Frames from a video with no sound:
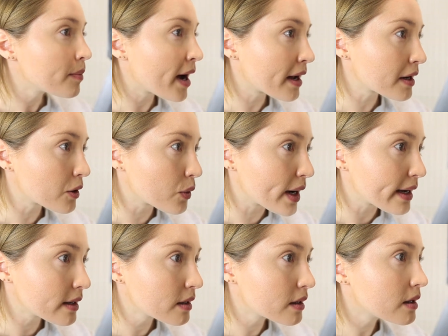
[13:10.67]
powder
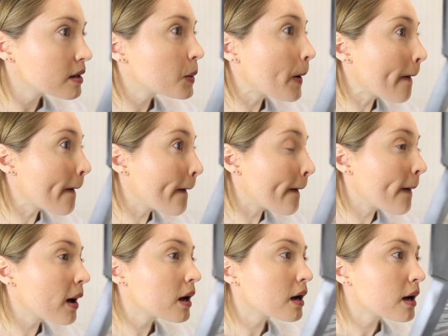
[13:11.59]
away.
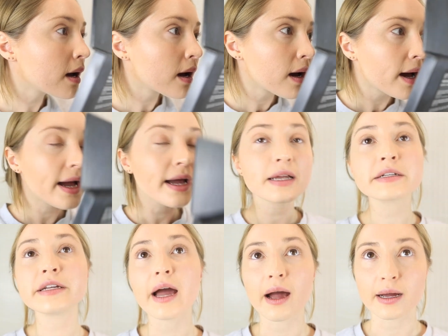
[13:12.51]

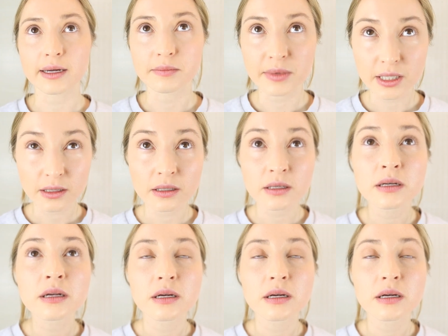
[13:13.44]
And yeah, I mean,